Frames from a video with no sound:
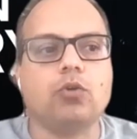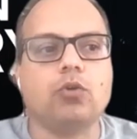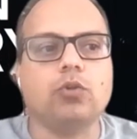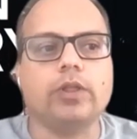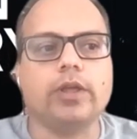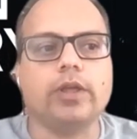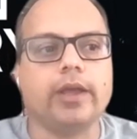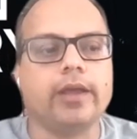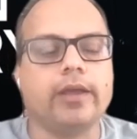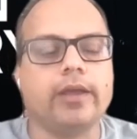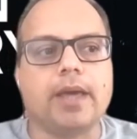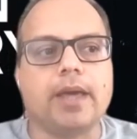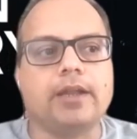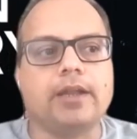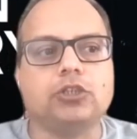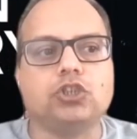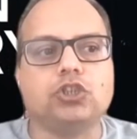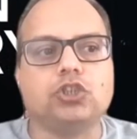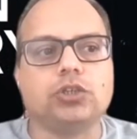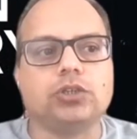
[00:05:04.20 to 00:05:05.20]
How do they
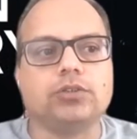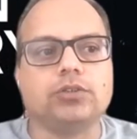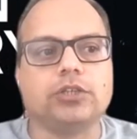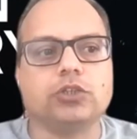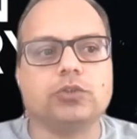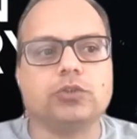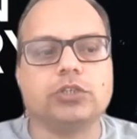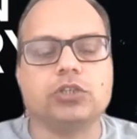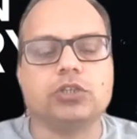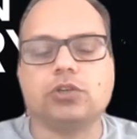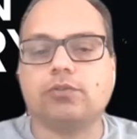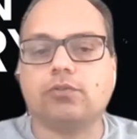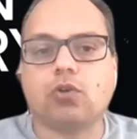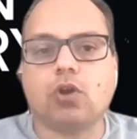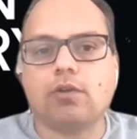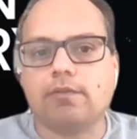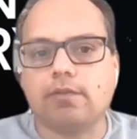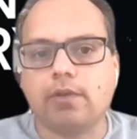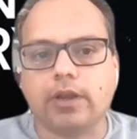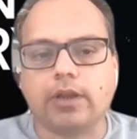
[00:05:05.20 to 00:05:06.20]
manage a situation of
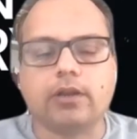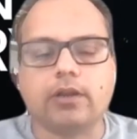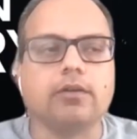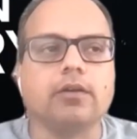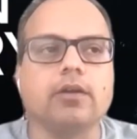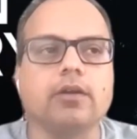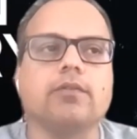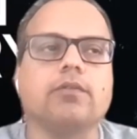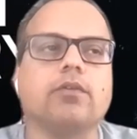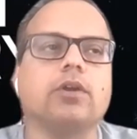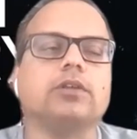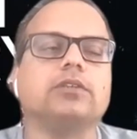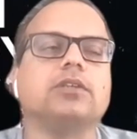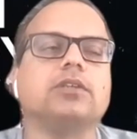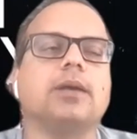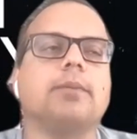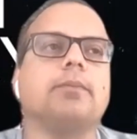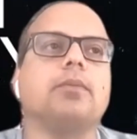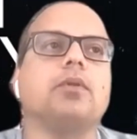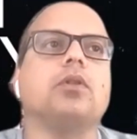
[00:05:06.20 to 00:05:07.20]
conflict, for
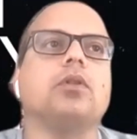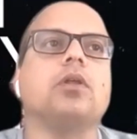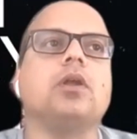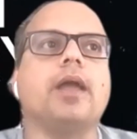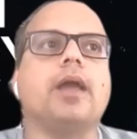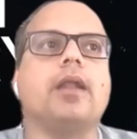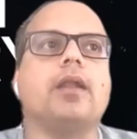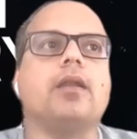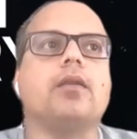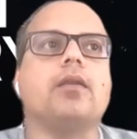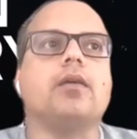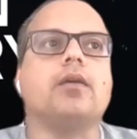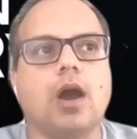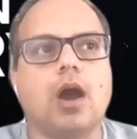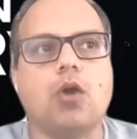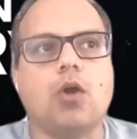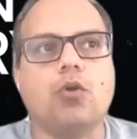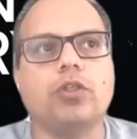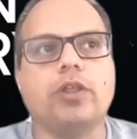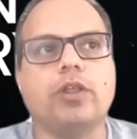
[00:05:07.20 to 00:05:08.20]
example, and
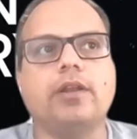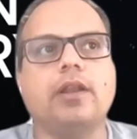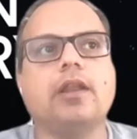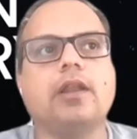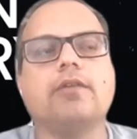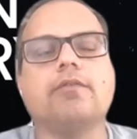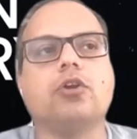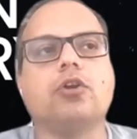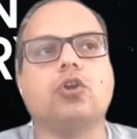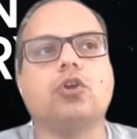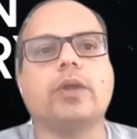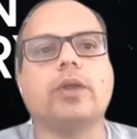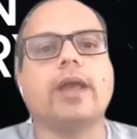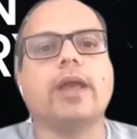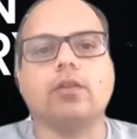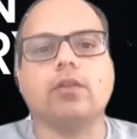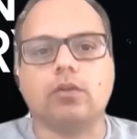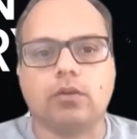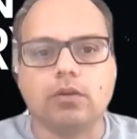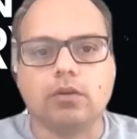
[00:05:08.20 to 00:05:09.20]
how do they deliver
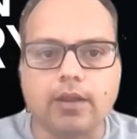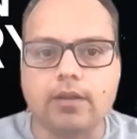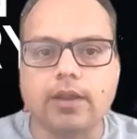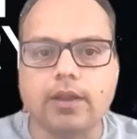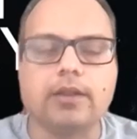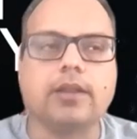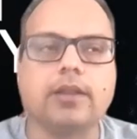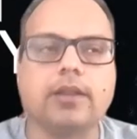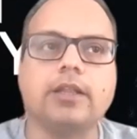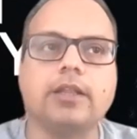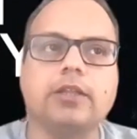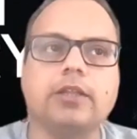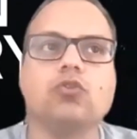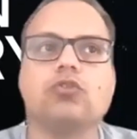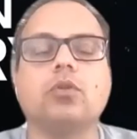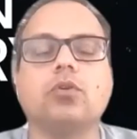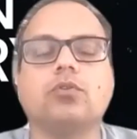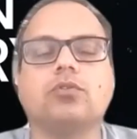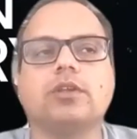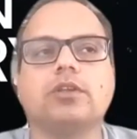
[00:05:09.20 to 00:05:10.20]
together? And I think
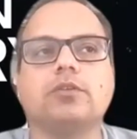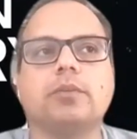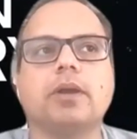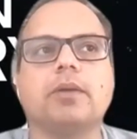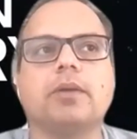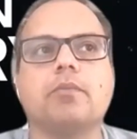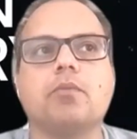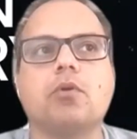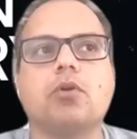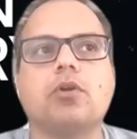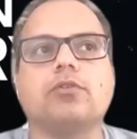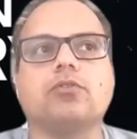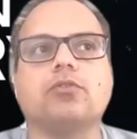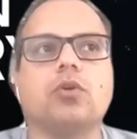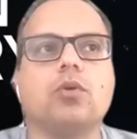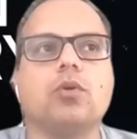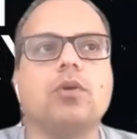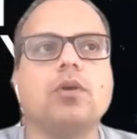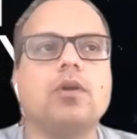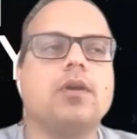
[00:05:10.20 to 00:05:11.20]
those things become important.
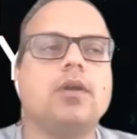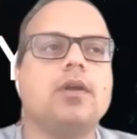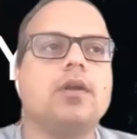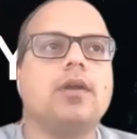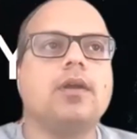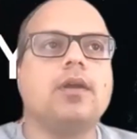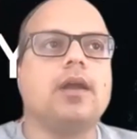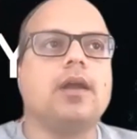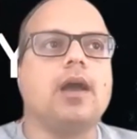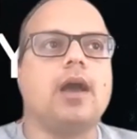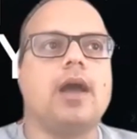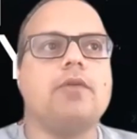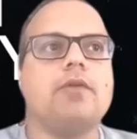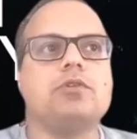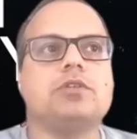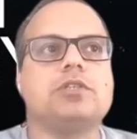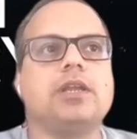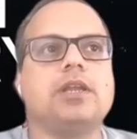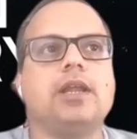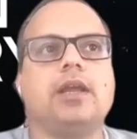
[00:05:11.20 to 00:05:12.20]
So I
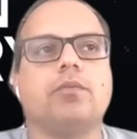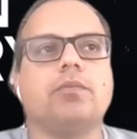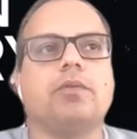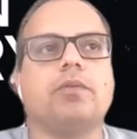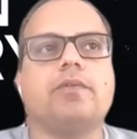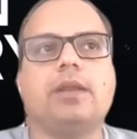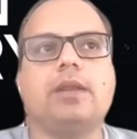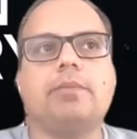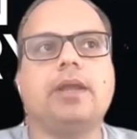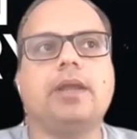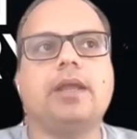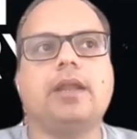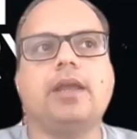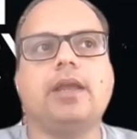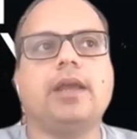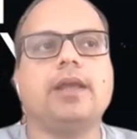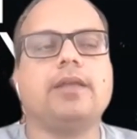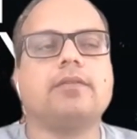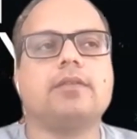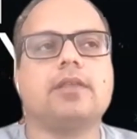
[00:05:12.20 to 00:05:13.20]
would say from the very
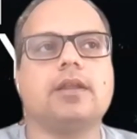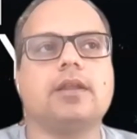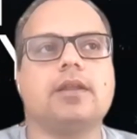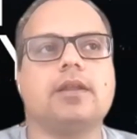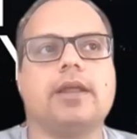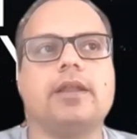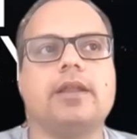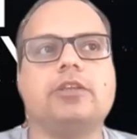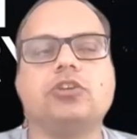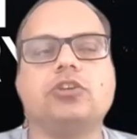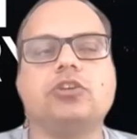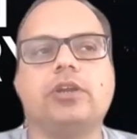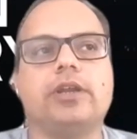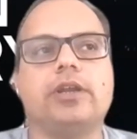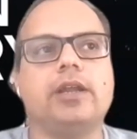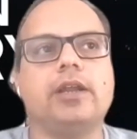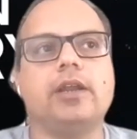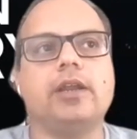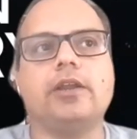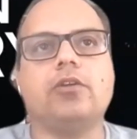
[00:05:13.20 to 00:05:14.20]
beginning, as an
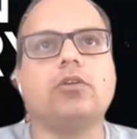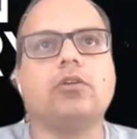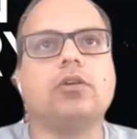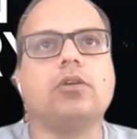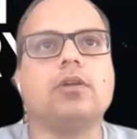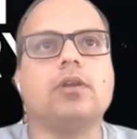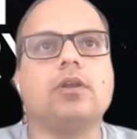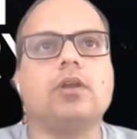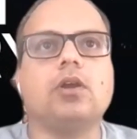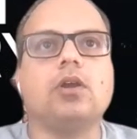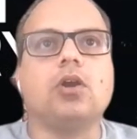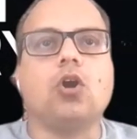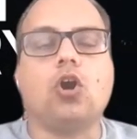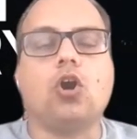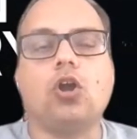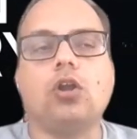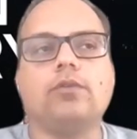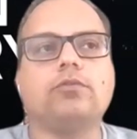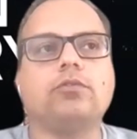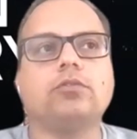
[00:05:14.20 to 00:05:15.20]
engineering leader,
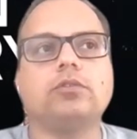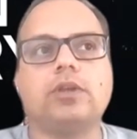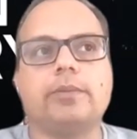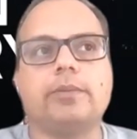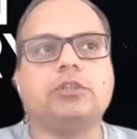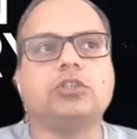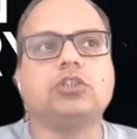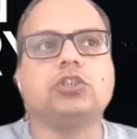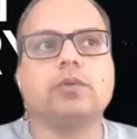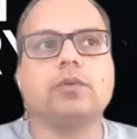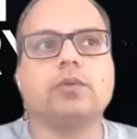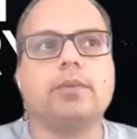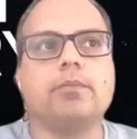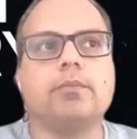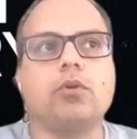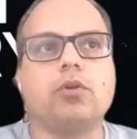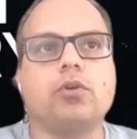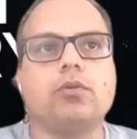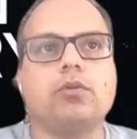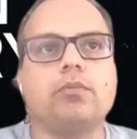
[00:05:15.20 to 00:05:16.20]
all of those dimensions were
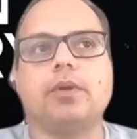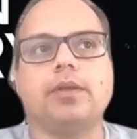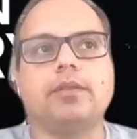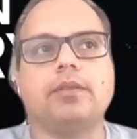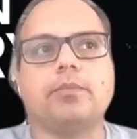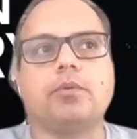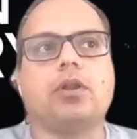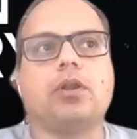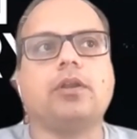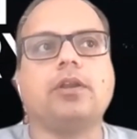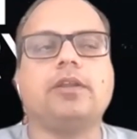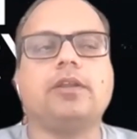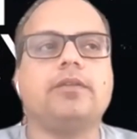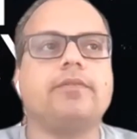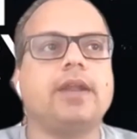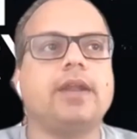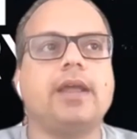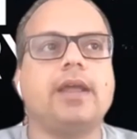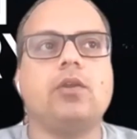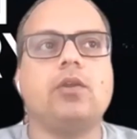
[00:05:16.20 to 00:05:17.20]
important. As a product
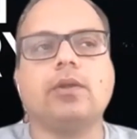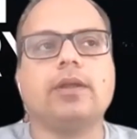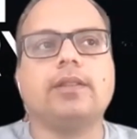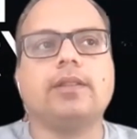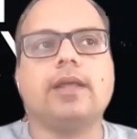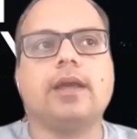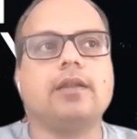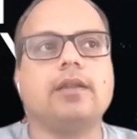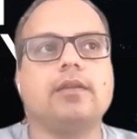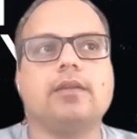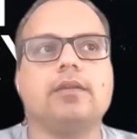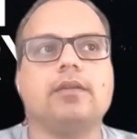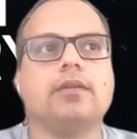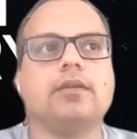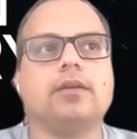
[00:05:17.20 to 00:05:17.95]
leader, when I look at that,